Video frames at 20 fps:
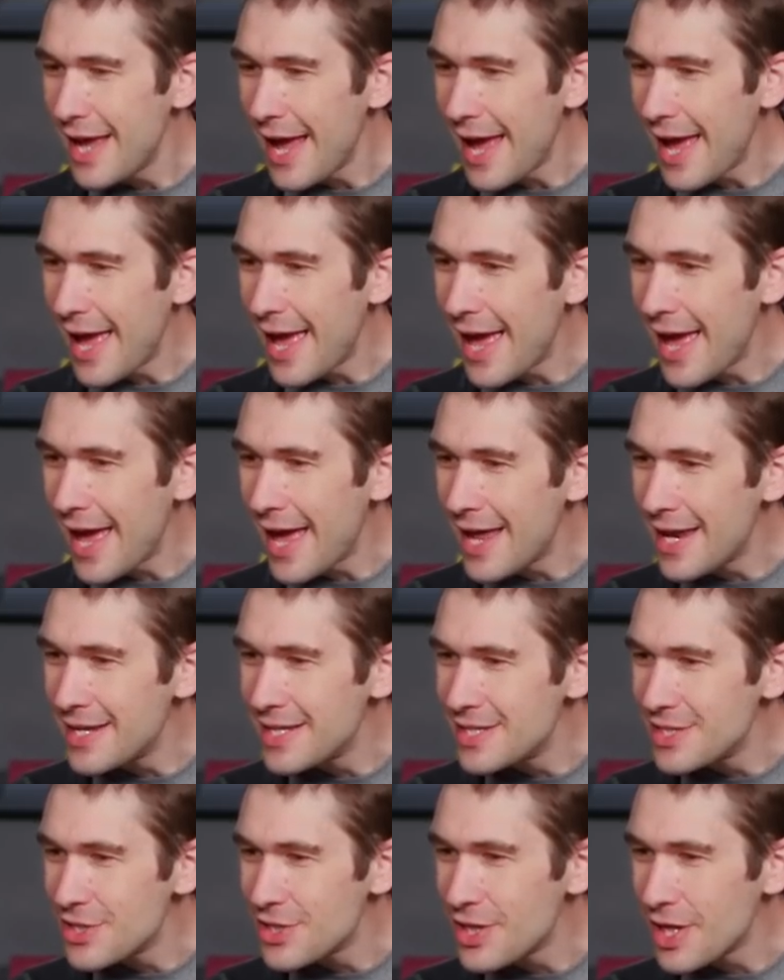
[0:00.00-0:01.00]

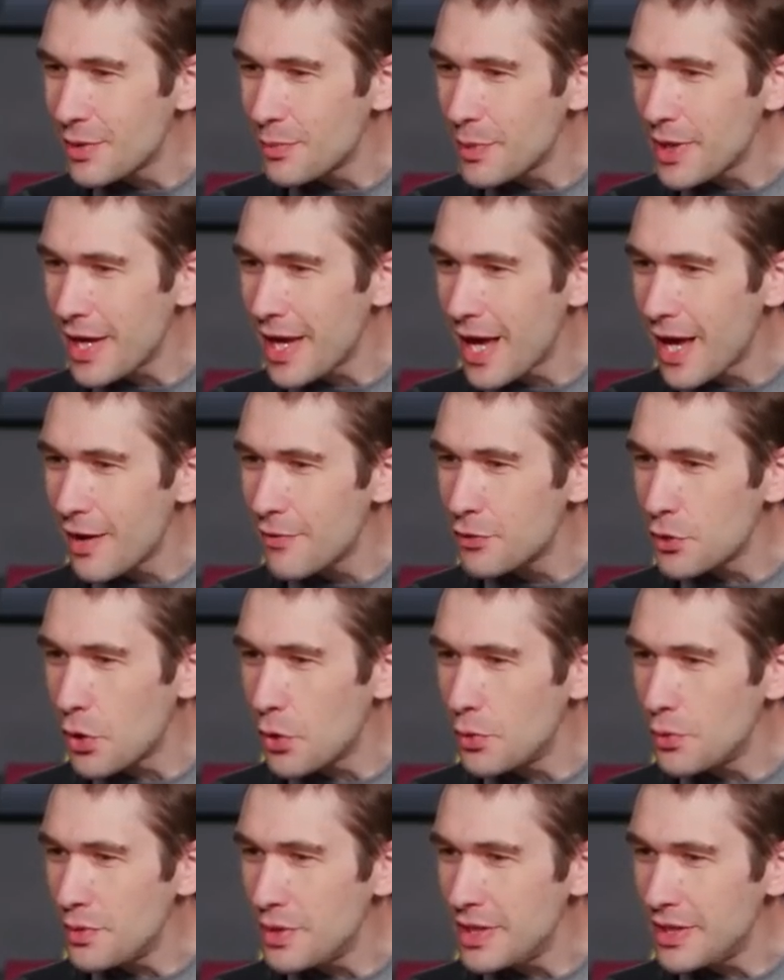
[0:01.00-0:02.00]
And then we have
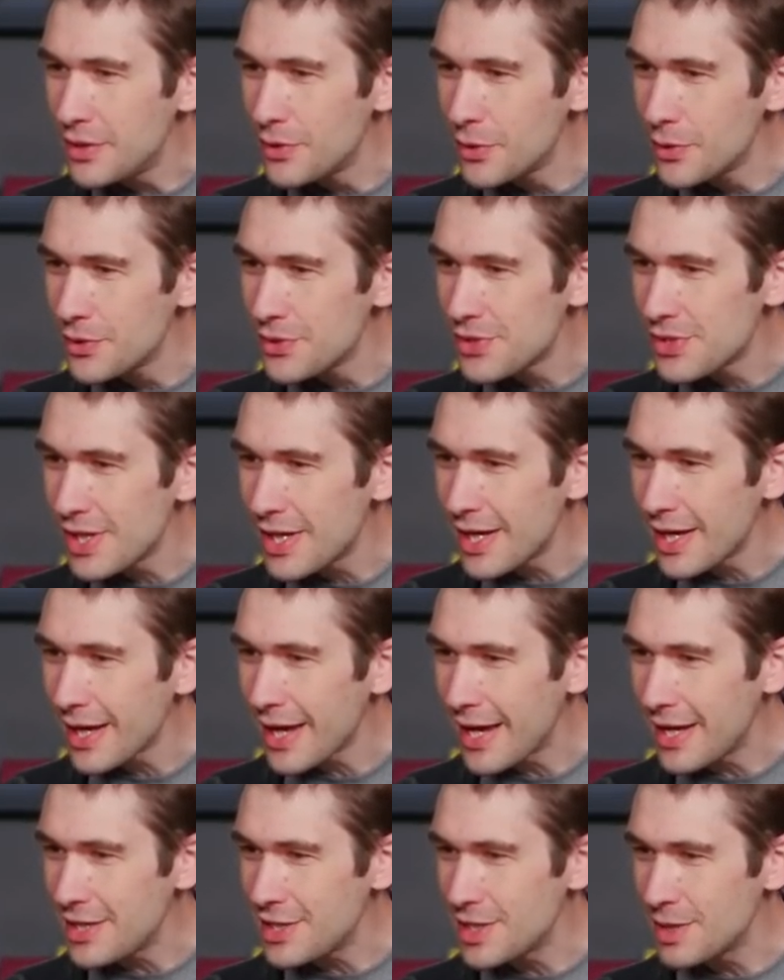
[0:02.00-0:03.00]
O'Neill saying,
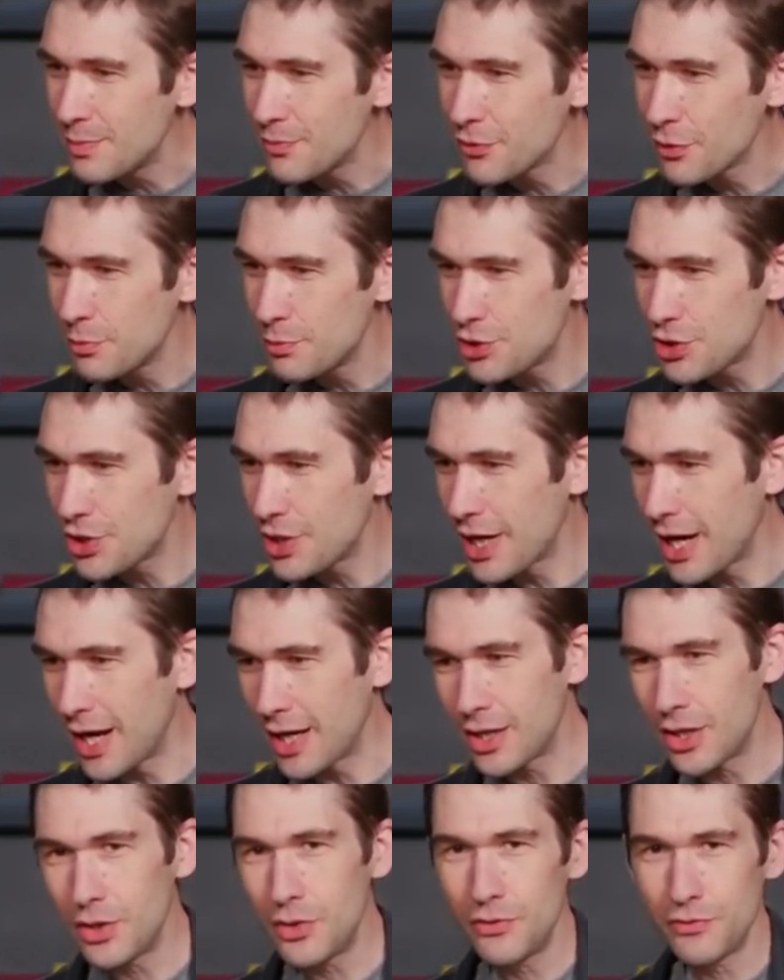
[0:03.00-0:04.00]
hey, Tim from
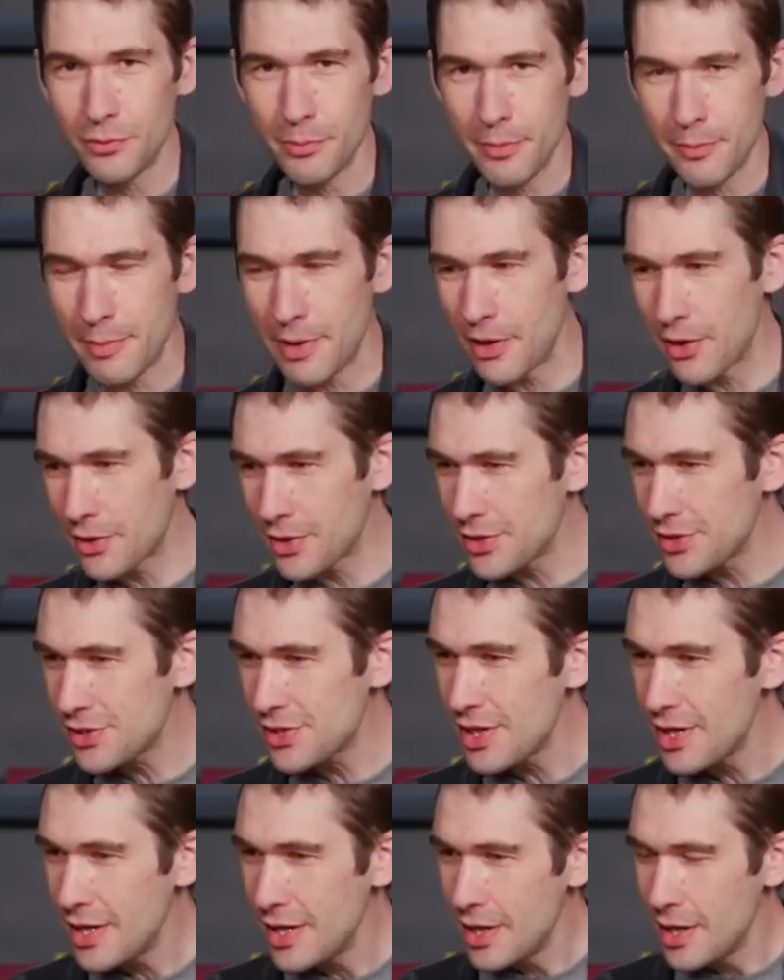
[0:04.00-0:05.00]
Chicago, from
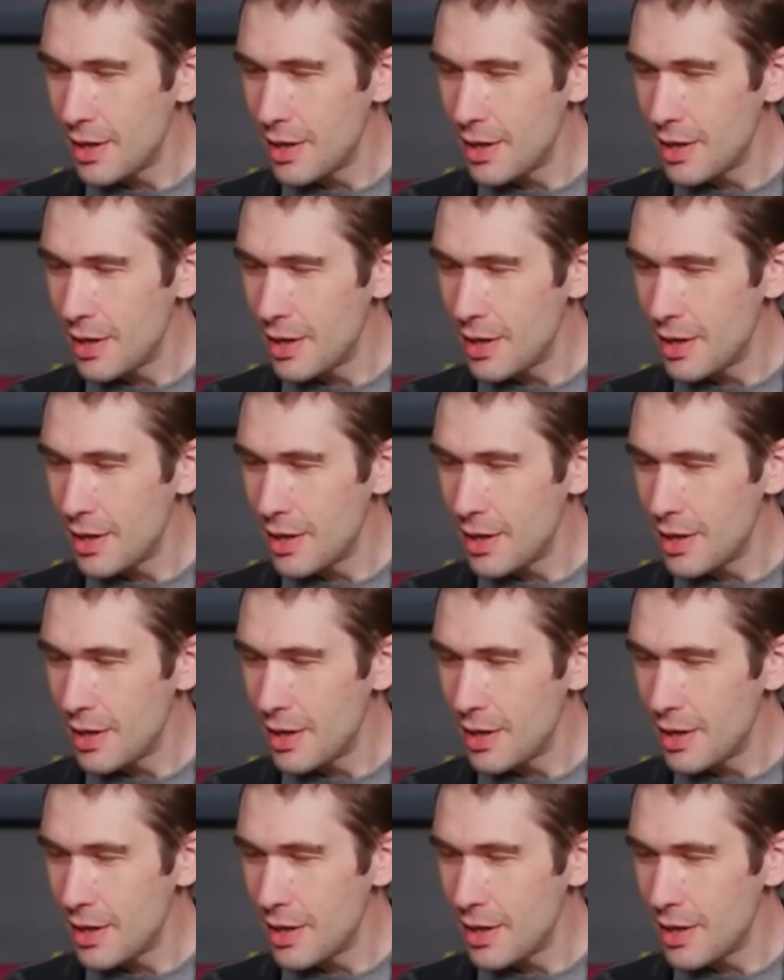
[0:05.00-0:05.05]
America's